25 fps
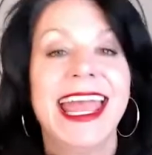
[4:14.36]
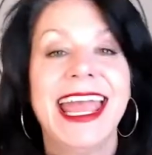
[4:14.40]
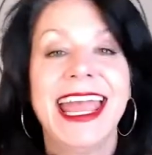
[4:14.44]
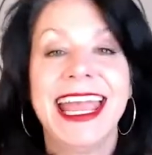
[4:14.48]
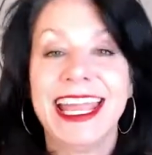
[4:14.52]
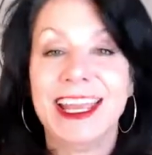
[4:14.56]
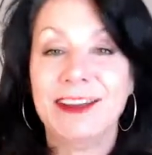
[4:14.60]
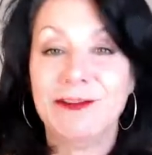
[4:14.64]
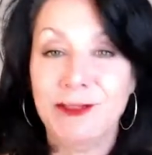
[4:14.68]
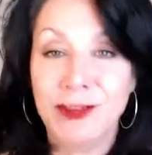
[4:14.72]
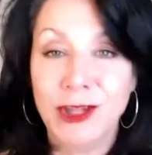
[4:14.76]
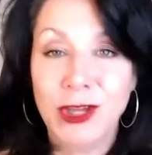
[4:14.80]

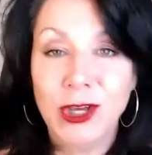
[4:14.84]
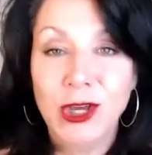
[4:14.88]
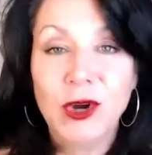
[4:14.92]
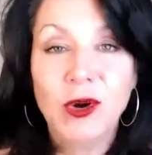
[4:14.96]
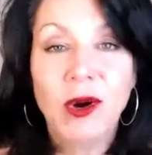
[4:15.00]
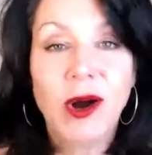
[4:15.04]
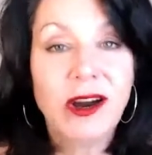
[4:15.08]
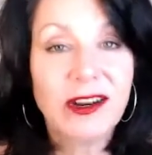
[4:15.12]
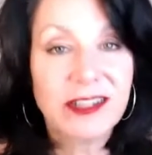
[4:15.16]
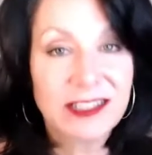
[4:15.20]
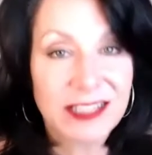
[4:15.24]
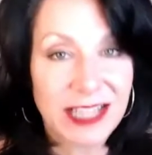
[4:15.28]
if you
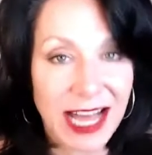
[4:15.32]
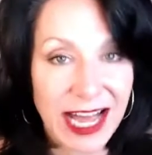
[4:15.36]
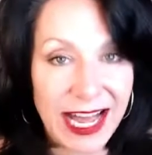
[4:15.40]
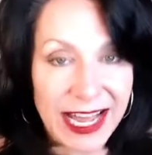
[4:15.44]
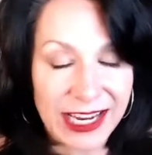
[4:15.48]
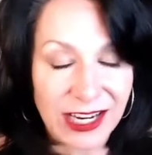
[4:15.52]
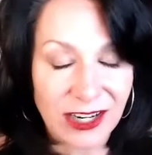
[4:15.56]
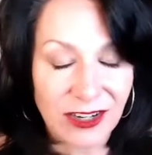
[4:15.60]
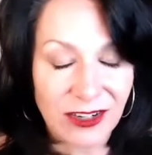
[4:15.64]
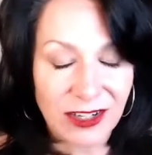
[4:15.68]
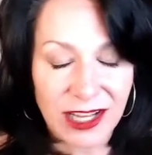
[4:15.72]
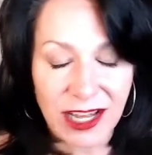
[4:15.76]
are
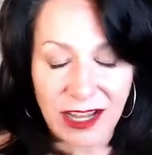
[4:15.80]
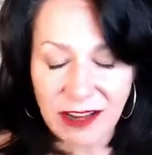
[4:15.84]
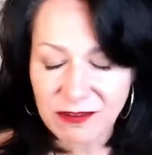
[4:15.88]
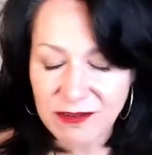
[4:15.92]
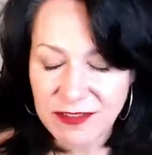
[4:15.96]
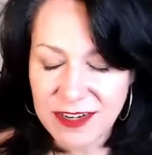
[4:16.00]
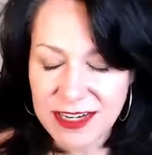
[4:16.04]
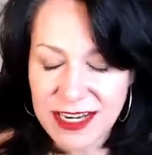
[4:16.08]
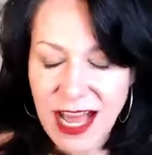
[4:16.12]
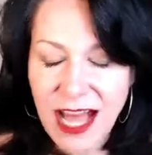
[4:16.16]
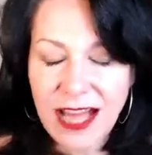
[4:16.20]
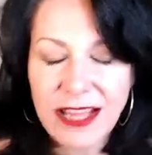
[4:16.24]
tired of
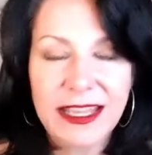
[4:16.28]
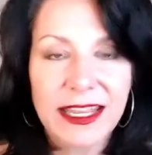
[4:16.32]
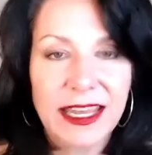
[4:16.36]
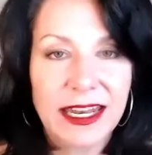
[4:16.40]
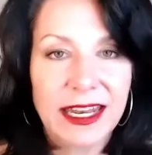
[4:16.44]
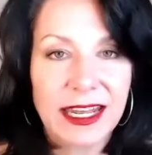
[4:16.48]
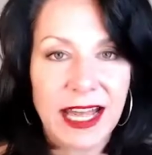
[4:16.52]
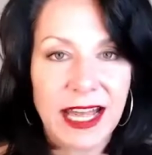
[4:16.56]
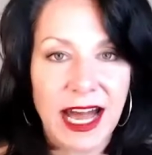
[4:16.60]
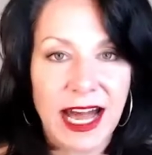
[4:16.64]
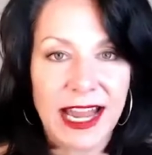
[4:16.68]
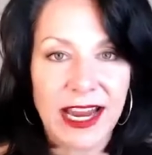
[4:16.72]
not
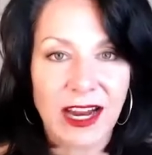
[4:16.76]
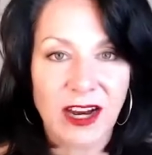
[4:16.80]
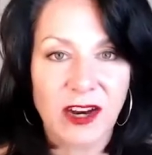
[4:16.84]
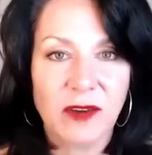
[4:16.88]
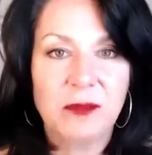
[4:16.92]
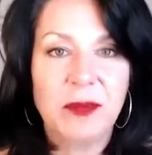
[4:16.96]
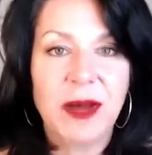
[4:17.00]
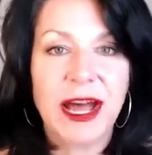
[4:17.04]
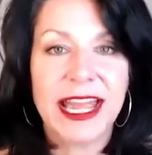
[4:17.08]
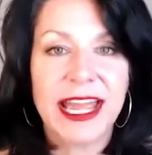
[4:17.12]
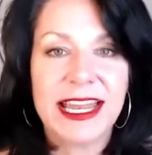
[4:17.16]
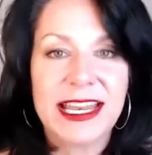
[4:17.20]
getting hired
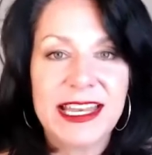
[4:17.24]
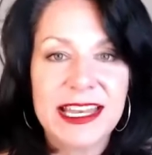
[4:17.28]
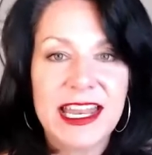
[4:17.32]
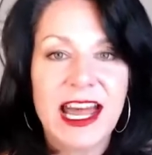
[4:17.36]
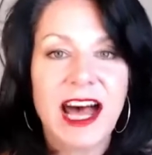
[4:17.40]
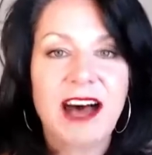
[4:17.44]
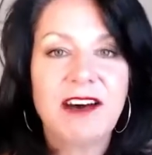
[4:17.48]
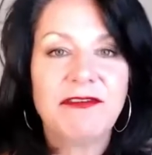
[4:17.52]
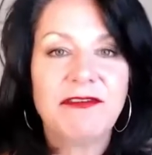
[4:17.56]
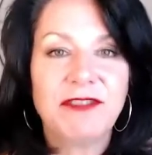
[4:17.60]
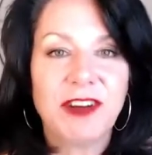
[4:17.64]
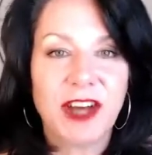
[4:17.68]
by
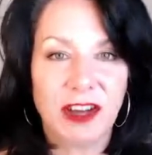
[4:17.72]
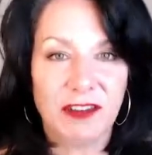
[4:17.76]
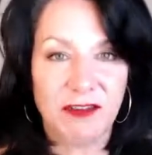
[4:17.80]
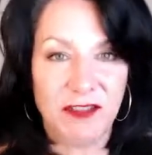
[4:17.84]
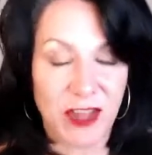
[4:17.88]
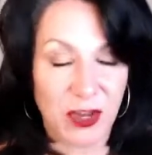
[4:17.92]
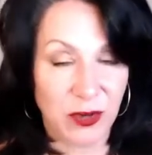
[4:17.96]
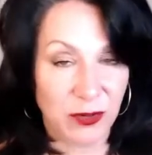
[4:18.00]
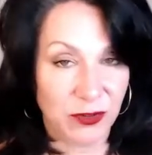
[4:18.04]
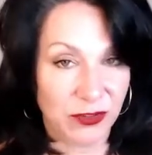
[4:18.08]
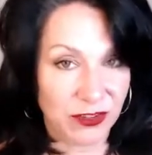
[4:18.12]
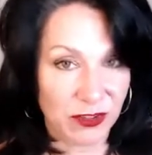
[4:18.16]
enough of
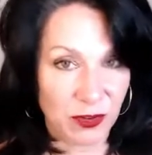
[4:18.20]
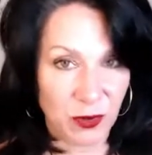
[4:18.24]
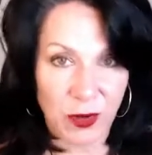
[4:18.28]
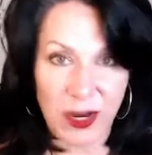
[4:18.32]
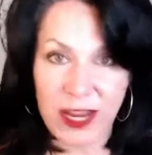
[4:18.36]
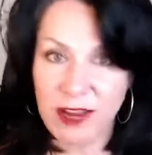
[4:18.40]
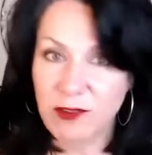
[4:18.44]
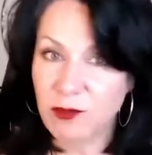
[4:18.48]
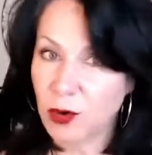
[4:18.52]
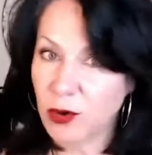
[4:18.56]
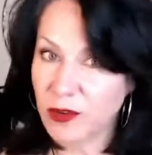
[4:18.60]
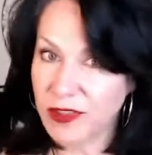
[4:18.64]
those
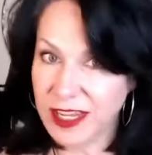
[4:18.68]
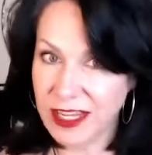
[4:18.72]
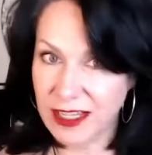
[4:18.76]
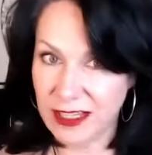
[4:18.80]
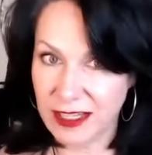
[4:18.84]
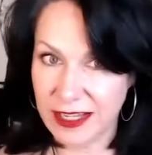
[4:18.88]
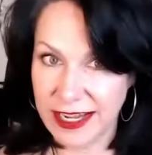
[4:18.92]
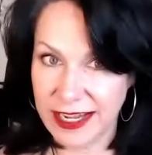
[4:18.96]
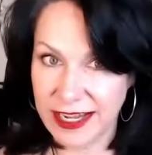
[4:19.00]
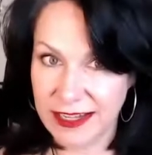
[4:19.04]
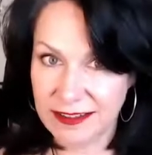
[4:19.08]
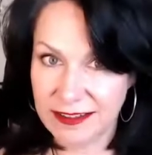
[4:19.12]
crave-worthy
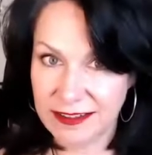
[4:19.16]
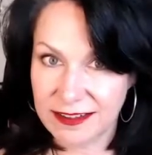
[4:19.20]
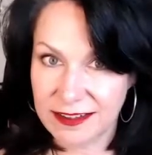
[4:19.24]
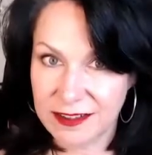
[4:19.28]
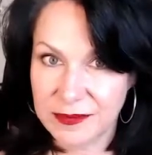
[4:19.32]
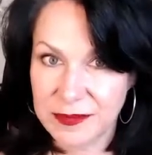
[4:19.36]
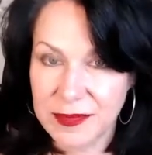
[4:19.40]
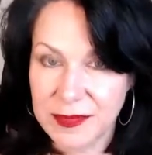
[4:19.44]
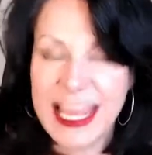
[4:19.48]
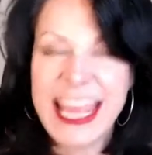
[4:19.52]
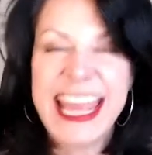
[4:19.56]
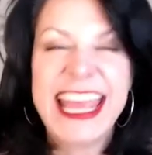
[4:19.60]
clients,
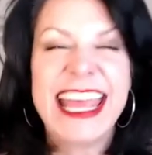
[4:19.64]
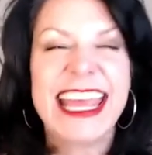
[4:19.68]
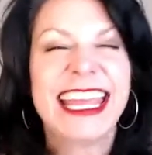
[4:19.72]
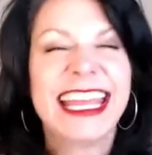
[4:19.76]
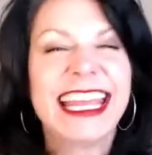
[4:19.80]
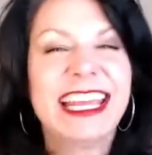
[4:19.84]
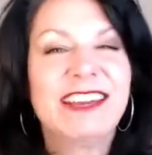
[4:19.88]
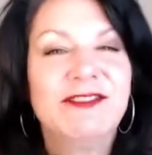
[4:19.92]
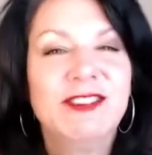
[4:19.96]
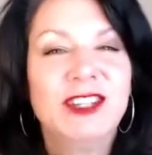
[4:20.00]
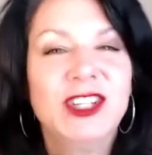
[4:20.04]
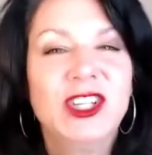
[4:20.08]

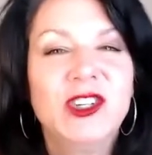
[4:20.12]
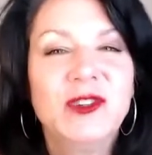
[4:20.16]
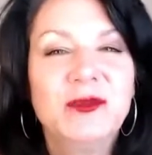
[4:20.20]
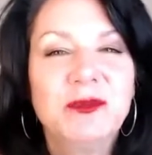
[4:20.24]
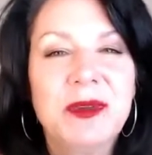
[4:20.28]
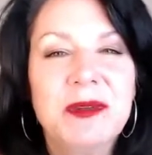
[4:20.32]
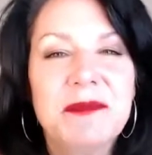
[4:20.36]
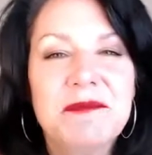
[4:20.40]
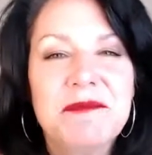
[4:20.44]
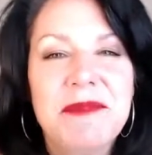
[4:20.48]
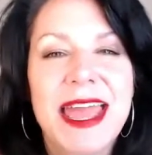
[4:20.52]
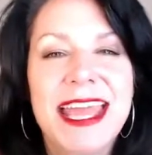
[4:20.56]
if you've
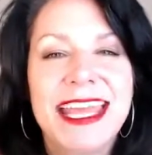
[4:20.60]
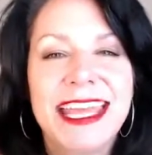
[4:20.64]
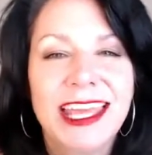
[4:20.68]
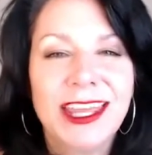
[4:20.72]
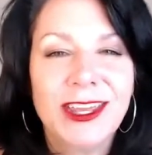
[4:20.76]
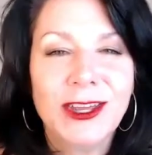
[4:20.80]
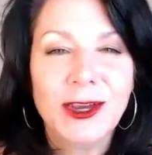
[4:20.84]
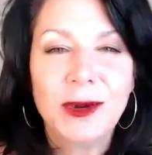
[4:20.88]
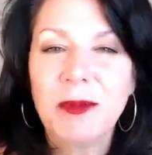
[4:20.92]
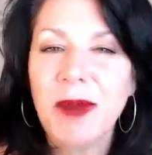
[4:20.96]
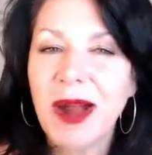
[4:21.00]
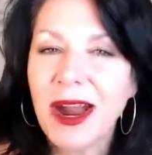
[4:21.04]
been making
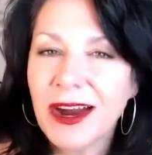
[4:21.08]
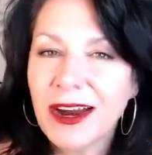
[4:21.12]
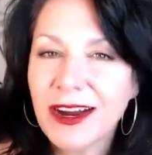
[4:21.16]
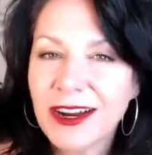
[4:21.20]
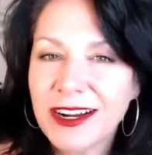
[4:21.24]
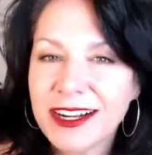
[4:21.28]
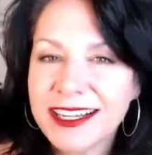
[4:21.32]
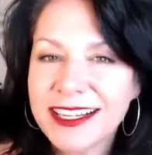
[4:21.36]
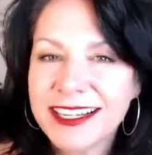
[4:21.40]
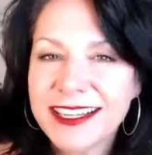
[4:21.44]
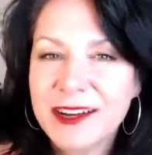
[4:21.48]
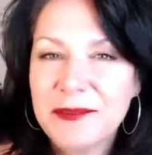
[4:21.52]
your
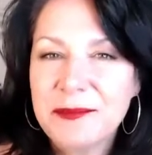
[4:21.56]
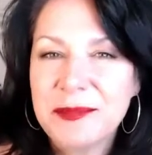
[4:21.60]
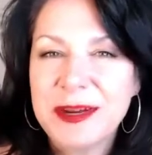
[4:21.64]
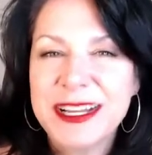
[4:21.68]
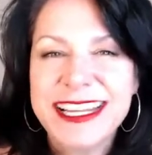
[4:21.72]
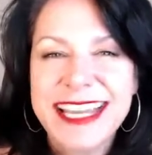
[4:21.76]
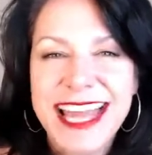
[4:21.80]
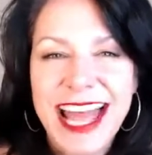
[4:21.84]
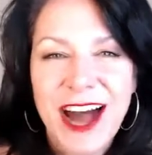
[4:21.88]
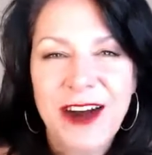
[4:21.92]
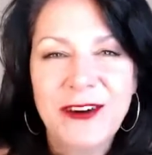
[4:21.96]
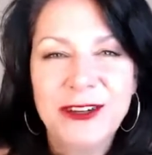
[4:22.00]
mark, but
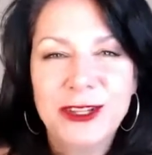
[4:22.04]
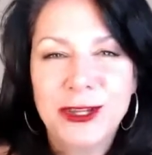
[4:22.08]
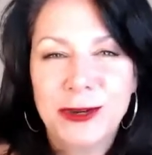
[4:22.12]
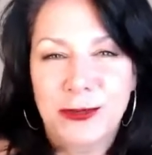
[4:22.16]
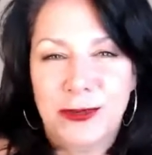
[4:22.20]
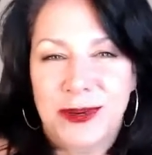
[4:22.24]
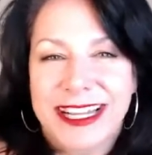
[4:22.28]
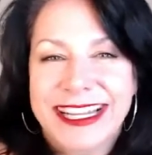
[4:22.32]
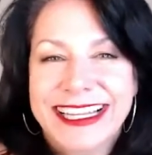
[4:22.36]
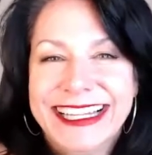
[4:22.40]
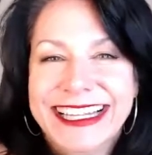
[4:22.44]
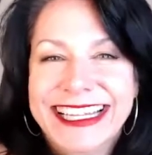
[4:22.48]
now you
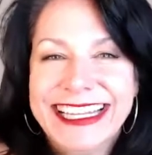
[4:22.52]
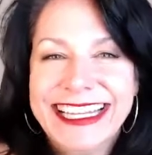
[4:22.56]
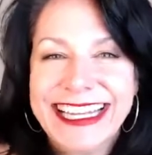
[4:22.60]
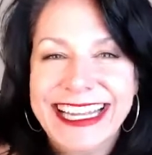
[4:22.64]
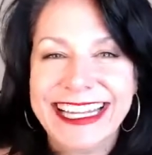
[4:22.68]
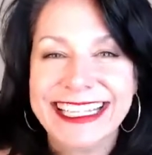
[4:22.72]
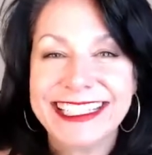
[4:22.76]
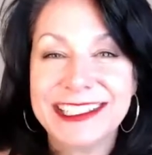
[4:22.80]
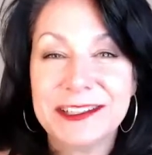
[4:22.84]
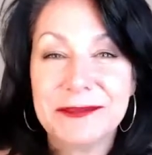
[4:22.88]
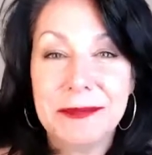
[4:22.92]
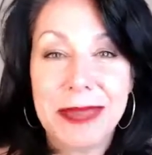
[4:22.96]
really
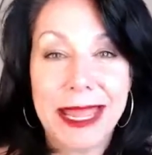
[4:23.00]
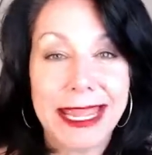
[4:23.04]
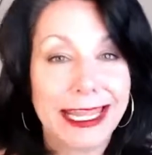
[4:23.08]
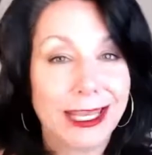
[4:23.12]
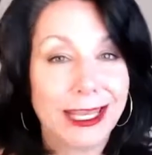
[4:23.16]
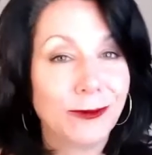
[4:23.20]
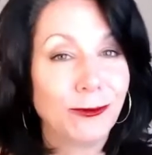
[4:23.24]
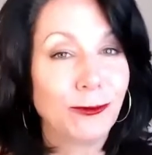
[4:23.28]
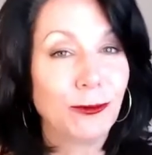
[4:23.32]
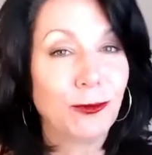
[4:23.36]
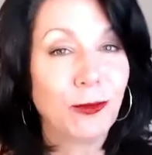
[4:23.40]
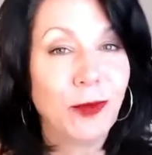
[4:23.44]
need to make
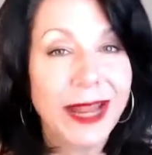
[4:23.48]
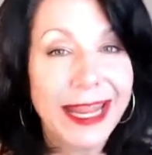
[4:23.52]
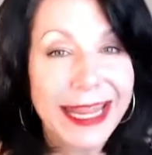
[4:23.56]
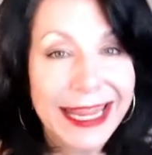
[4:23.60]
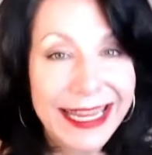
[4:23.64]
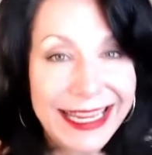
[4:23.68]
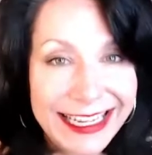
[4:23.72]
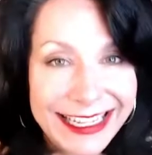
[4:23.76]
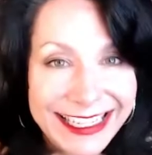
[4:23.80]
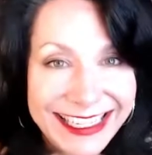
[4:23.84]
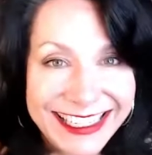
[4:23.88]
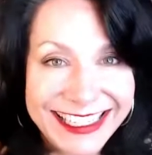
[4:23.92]
it
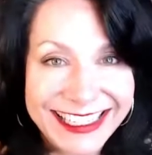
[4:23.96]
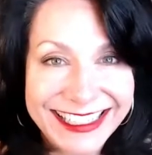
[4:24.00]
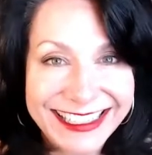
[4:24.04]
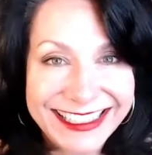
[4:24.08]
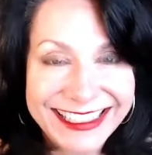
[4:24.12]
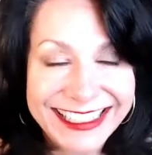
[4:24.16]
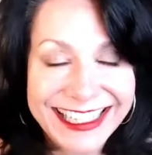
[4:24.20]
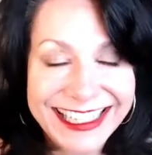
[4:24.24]
rain,